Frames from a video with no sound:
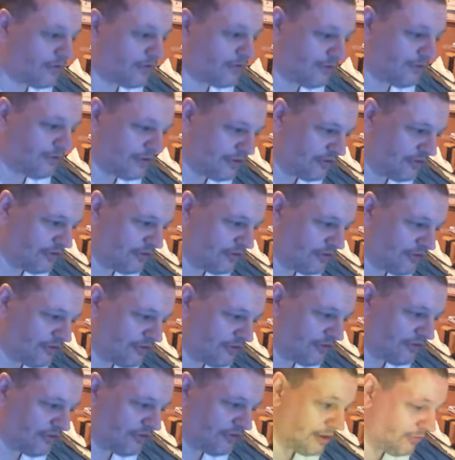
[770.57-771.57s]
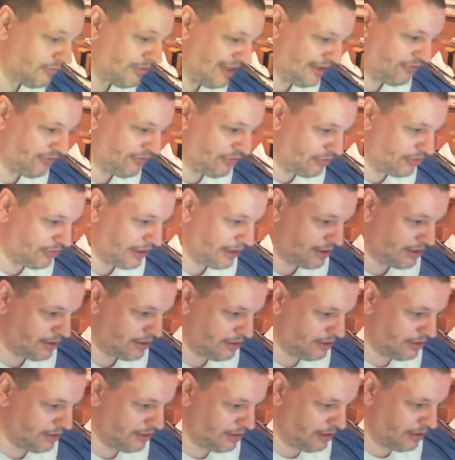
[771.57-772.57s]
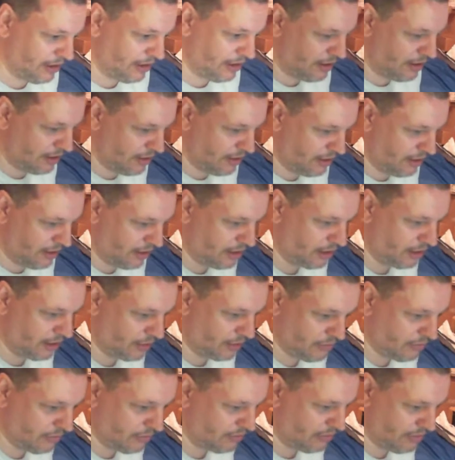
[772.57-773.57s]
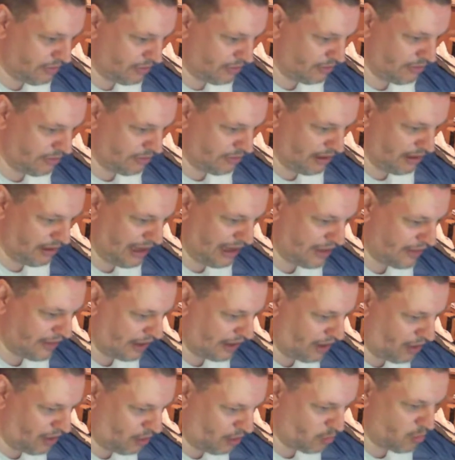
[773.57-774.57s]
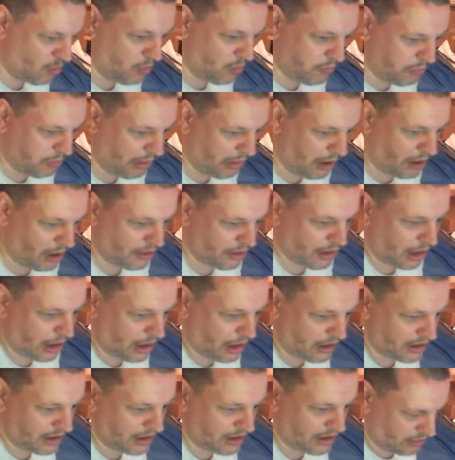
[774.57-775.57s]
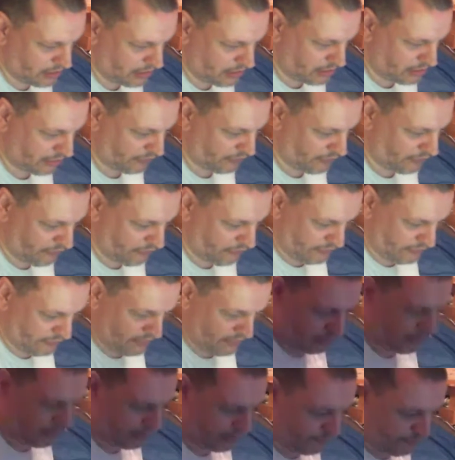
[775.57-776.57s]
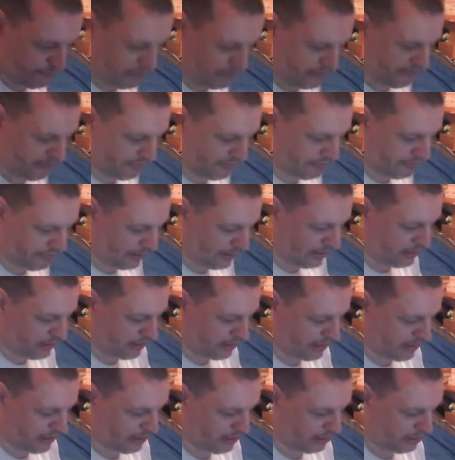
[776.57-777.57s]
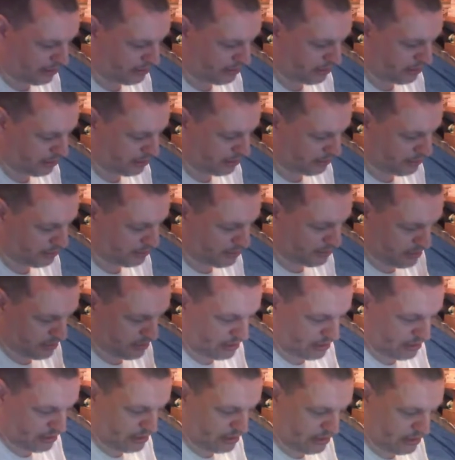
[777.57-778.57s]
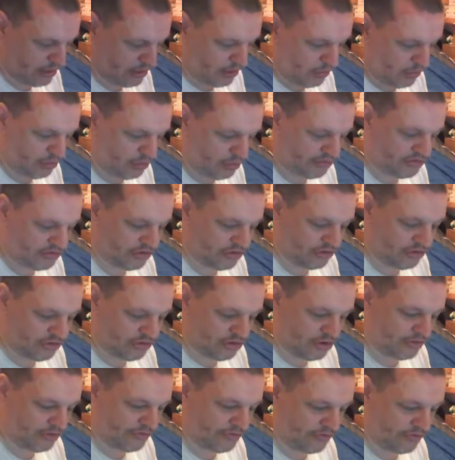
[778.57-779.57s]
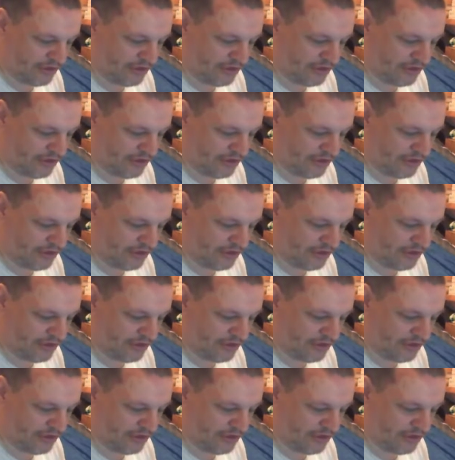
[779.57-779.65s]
the first day, you know. That's like, you know, at that whole part of the lake, I've like found this magnet out, you know, that